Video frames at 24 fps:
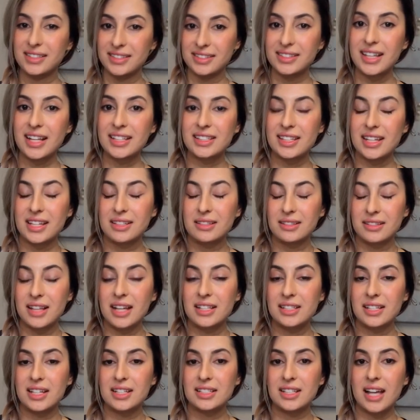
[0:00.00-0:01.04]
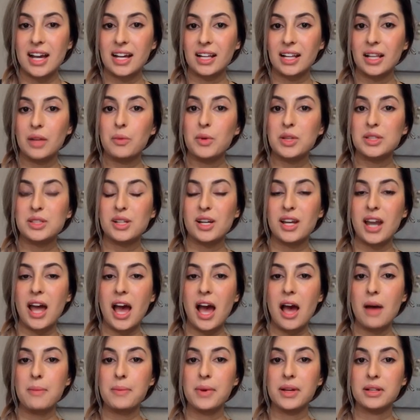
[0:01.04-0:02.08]
That's it. That's exactly what's gonna
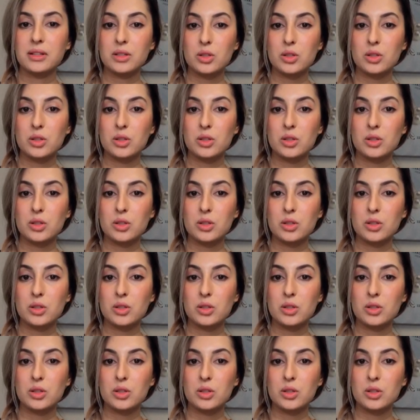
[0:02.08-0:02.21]
happen.